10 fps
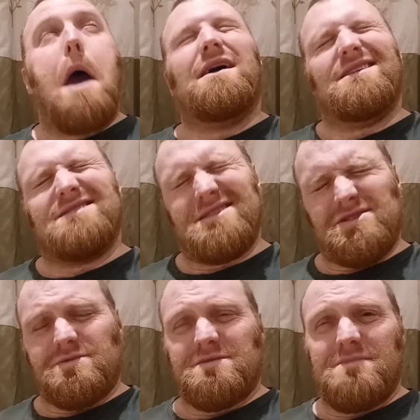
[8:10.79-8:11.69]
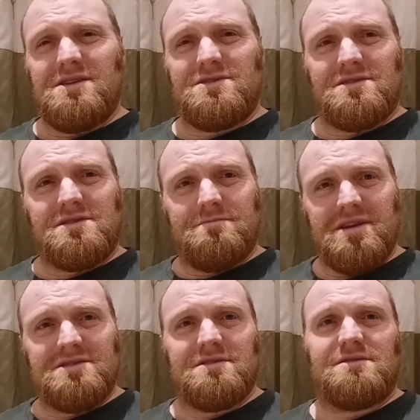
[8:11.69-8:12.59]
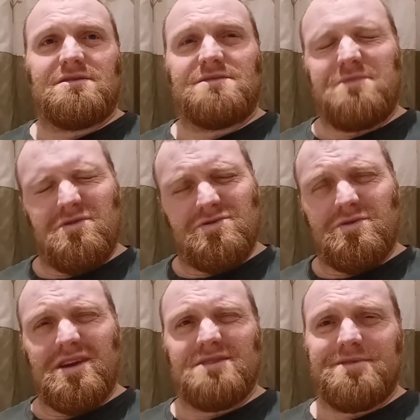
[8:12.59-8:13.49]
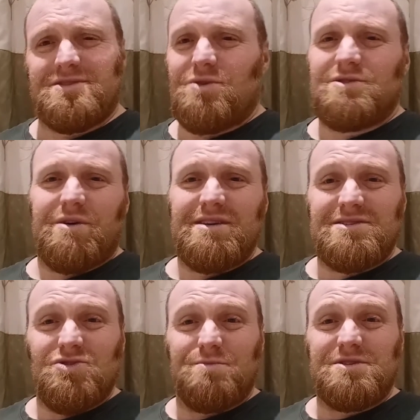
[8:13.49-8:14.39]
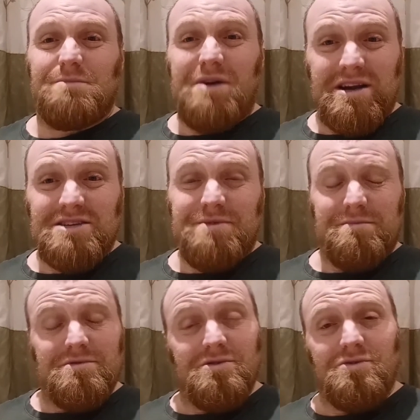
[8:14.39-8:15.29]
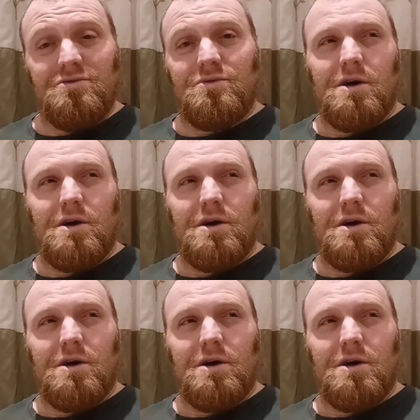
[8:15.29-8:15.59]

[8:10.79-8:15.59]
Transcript: It's his job to minister to the spiritual needs, but it's also his job to punish people who